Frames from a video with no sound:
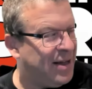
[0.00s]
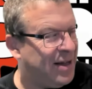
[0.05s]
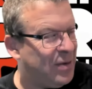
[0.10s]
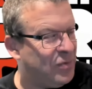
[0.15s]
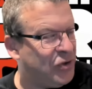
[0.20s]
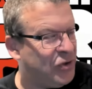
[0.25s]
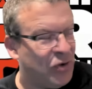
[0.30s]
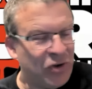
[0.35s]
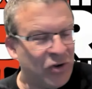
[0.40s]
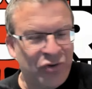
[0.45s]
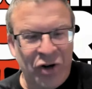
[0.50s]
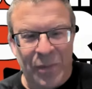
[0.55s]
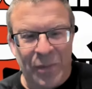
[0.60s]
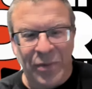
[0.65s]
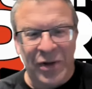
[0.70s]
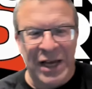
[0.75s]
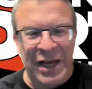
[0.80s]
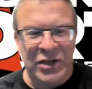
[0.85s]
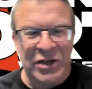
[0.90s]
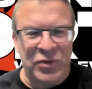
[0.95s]
Sure,
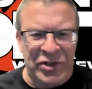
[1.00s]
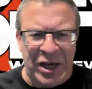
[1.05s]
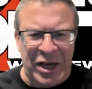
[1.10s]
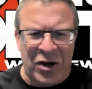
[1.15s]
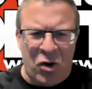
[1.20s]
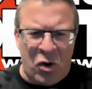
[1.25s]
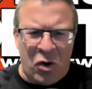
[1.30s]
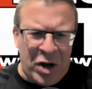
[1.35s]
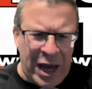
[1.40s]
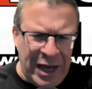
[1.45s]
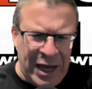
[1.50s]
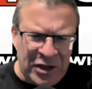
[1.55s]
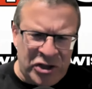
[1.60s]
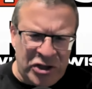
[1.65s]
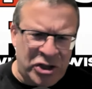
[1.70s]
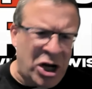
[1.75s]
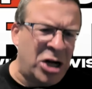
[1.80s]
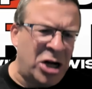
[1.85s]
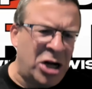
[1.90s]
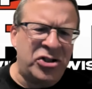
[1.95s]
Triple H was like, okay, it's
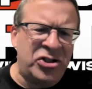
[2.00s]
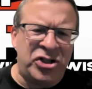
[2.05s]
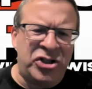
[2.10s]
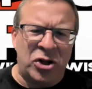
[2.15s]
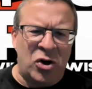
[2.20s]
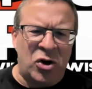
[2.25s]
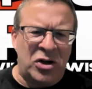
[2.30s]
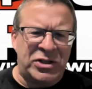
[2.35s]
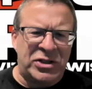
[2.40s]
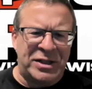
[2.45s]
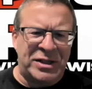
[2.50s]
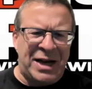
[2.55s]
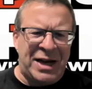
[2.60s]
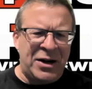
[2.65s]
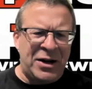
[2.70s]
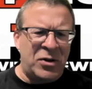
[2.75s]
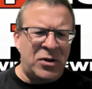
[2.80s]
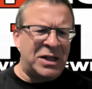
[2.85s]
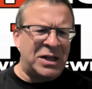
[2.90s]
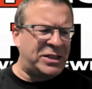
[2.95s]
done. She lost the
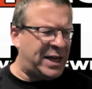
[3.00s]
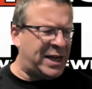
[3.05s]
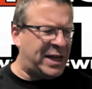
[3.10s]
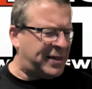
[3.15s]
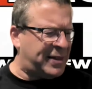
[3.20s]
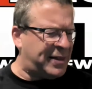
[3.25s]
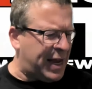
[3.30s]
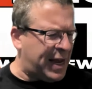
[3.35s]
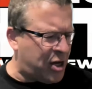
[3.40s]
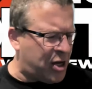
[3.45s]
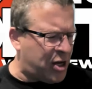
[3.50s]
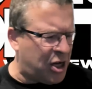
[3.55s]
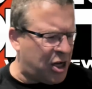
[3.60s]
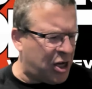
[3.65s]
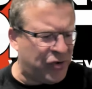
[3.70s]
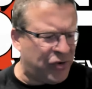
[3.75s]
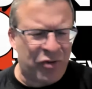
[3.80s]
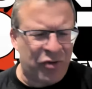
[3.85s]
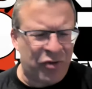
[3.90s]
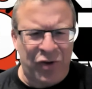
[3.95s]
title. Let's get that
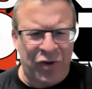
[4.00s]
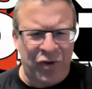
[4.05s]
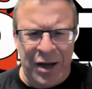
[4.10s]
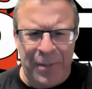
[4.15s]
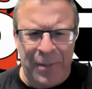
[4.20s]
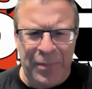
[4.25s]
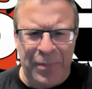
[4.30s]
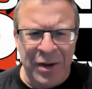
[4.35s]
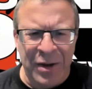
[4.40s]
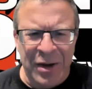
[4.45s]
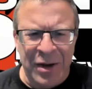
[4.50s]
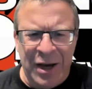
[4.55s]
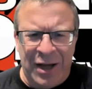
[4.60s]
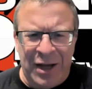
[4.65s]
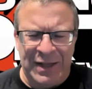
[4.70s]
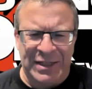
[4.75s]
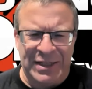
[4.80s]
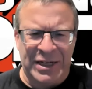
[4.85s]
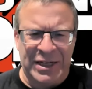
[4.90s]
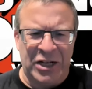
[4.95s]
contract written up. And
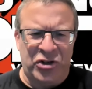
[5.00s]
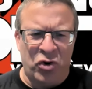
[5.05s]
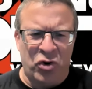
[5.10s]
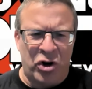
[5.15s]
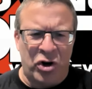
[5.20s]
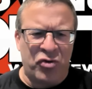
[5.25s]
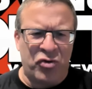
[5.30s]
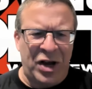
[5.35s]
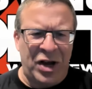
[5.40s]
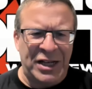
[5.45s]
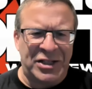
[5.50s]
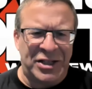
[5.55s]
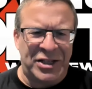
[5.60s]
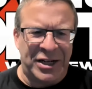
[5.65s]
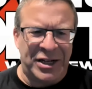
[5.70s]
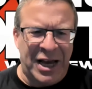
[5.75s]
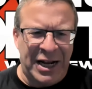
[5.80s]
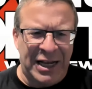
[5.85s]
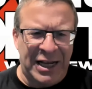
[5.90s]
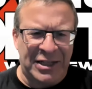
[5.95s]
let's get Jordynne Grace
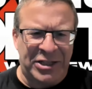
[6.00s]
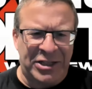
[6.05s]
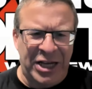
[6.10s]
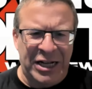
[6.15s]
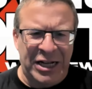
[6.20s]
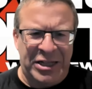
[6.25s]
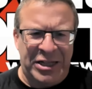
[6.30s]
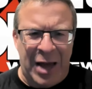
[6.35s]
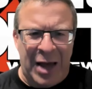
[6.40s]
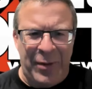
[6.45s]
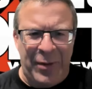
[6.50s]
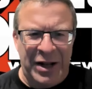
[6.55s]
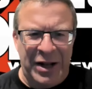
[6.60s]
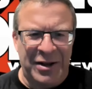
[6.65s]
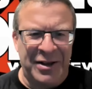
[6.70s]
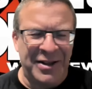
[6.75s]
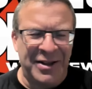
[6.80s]
in NXT, damn it.